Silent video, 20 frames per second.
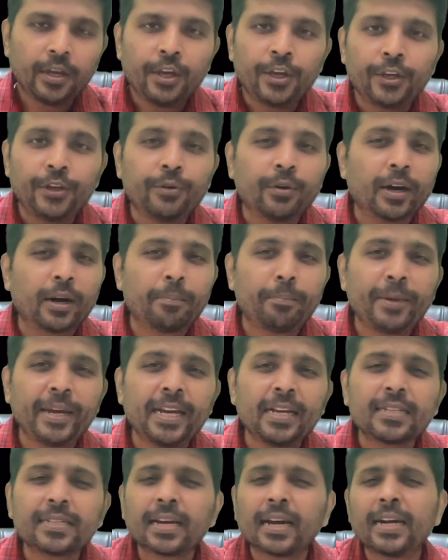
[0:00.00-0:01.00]
Your
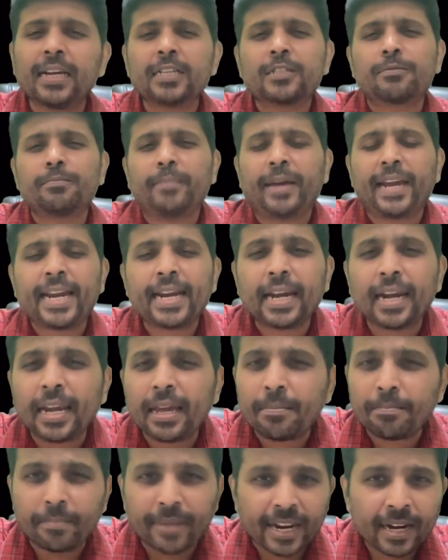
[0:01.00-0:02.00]
B-cell is
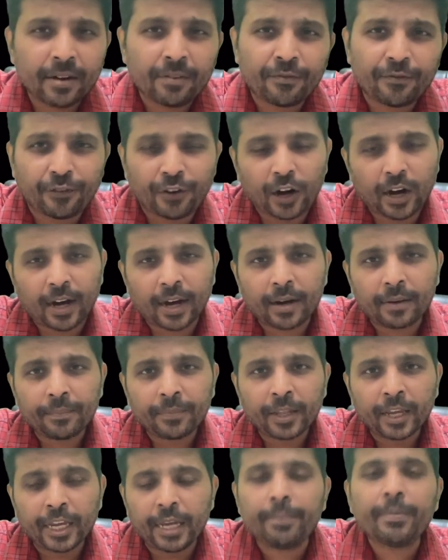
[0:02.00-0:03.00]
mainly meant for
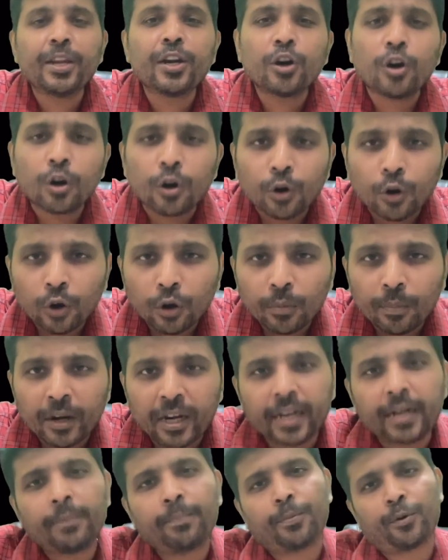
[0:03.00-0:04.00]

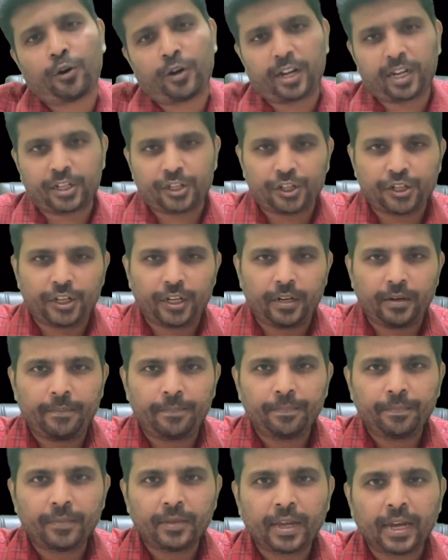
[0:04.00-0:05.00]
immunoglobulin production,
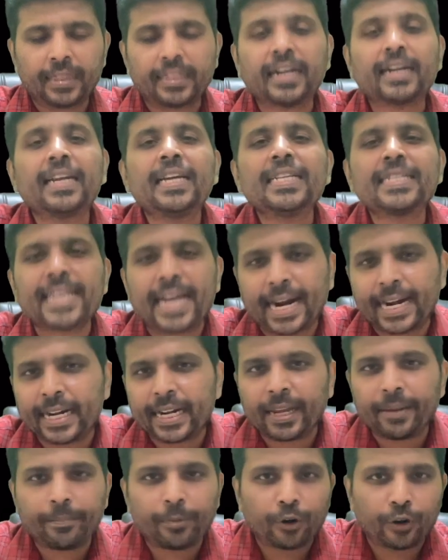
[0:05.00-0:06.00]
that is
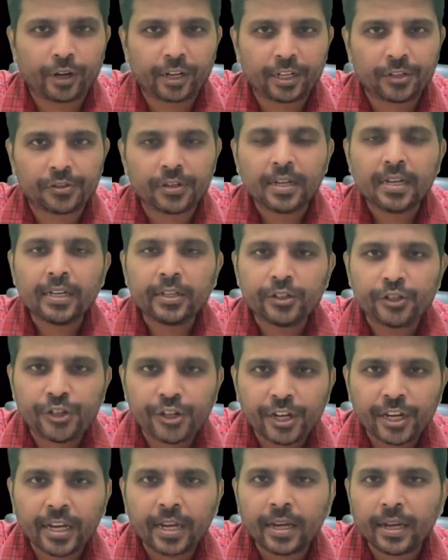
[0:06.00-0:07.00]
antibodies,
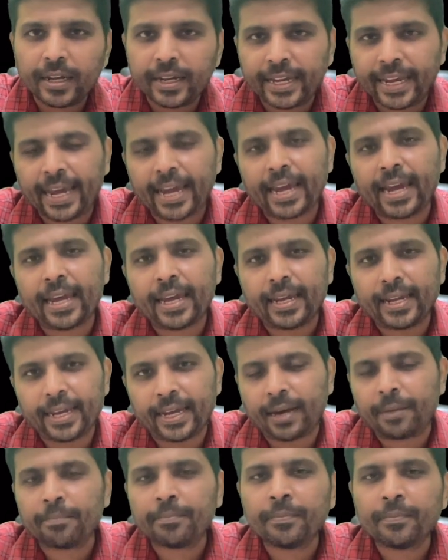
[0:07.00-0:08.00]

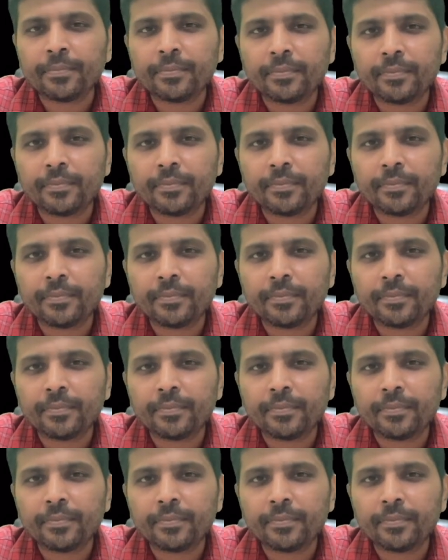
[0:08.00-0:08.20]
GAME.